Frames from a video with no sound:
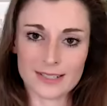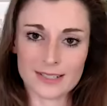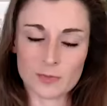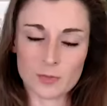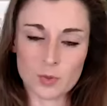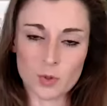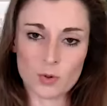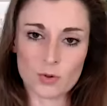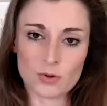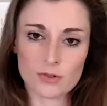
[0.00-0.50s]

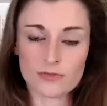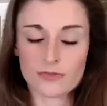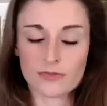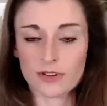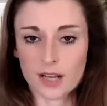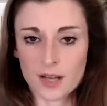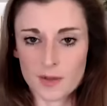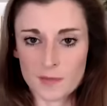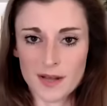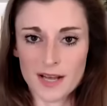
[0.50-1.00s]
support
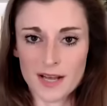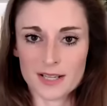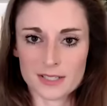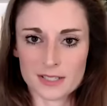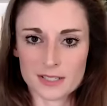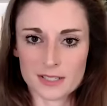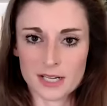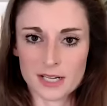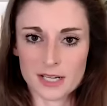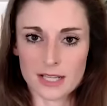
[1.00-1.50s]
for Hamas
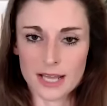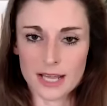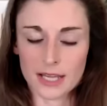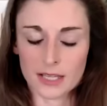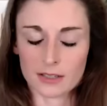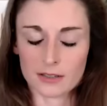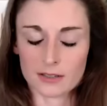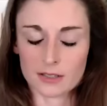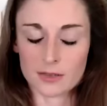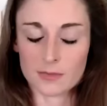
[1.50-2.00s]
and their
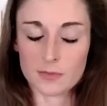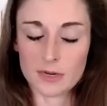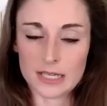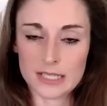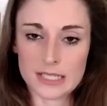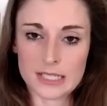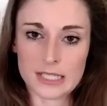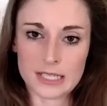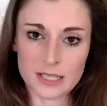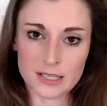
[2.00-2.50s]

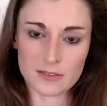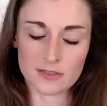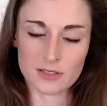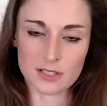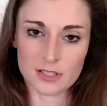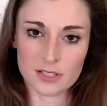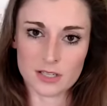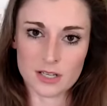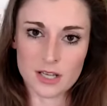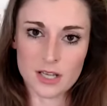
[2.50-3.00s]
complicity
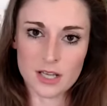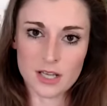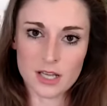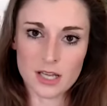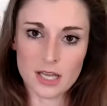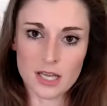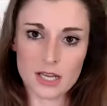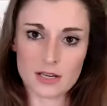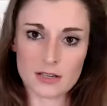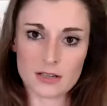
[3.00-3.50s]
even
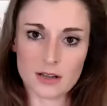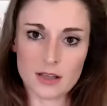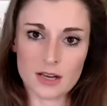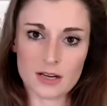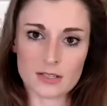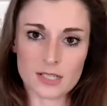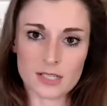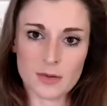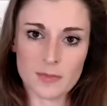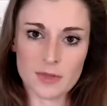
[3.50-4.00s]

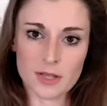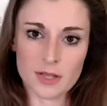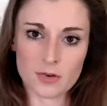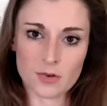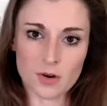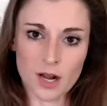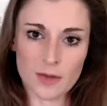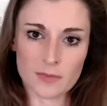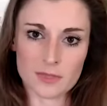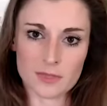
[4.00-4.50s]
in some of the
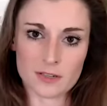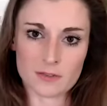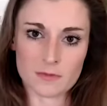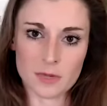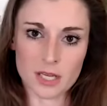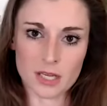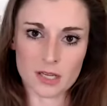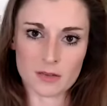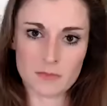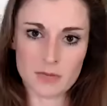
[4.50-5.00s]
crimes that have
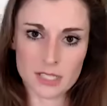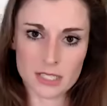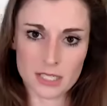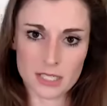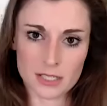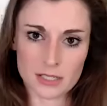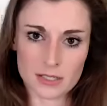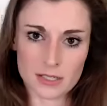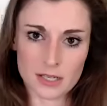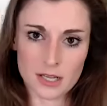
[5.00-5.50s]
been
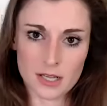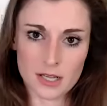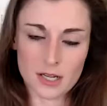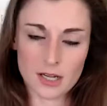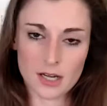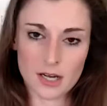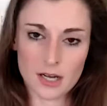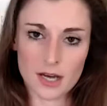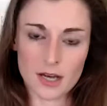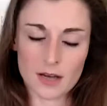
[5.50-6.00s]
committed
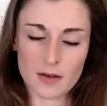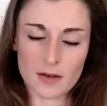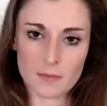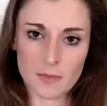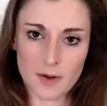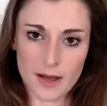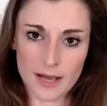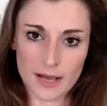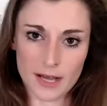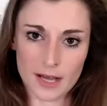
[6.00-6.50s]

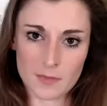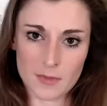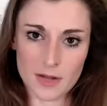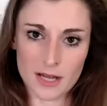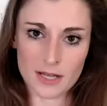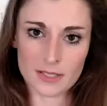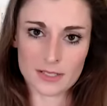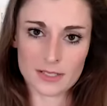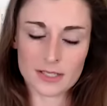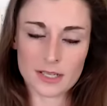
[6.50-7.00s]
by
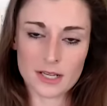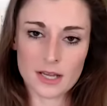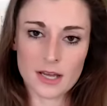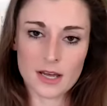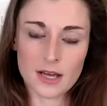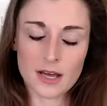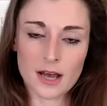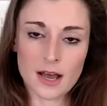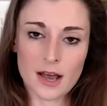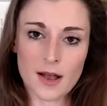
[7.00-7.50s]
Hamas.
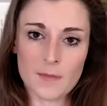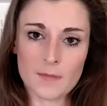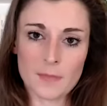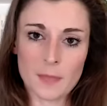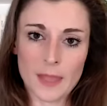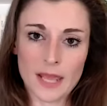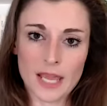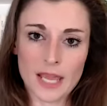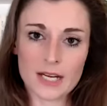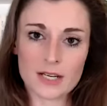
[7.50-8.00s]

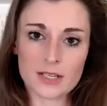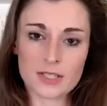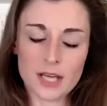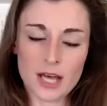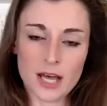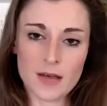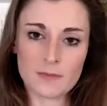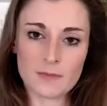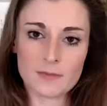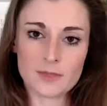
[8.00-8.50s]
In
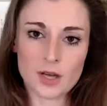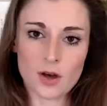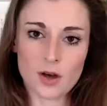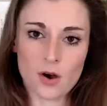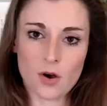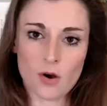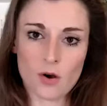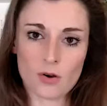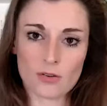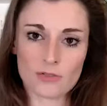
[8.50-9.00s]
terms
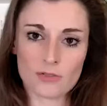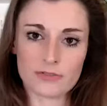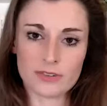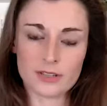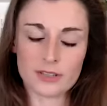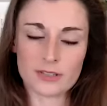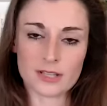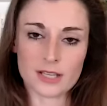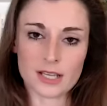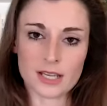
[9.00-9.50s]
of
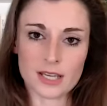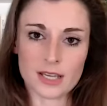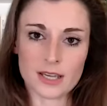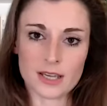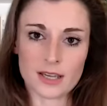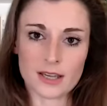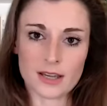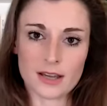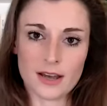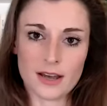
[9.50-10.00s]

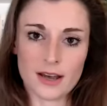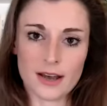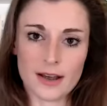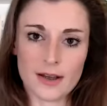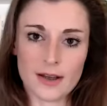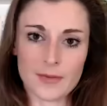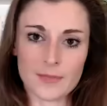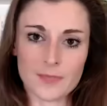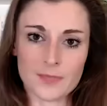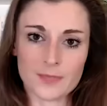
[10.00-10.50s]
the,
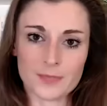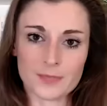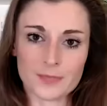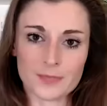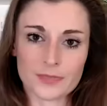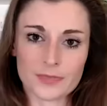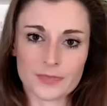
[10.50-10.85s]
I'm